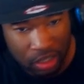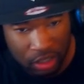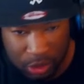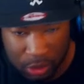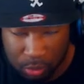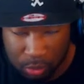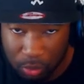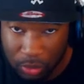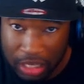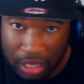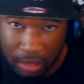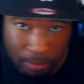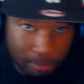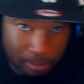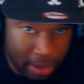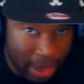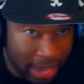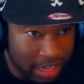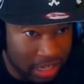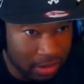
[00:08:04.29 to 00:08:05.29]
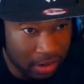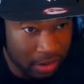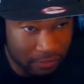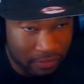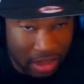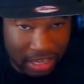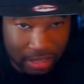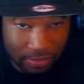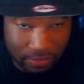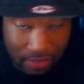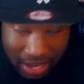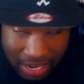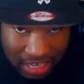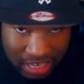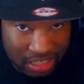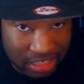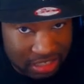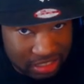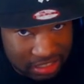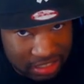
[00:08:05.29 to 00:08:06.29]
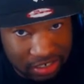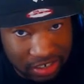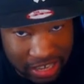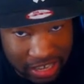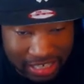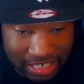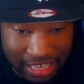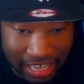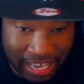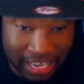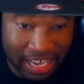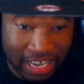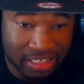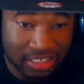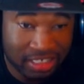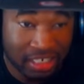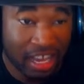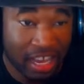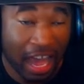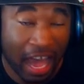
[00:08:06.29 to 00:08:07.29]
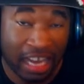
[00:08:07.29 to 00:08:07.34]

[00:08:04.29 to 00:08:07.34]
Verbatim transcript: swing back if i if i got a good center that can hedge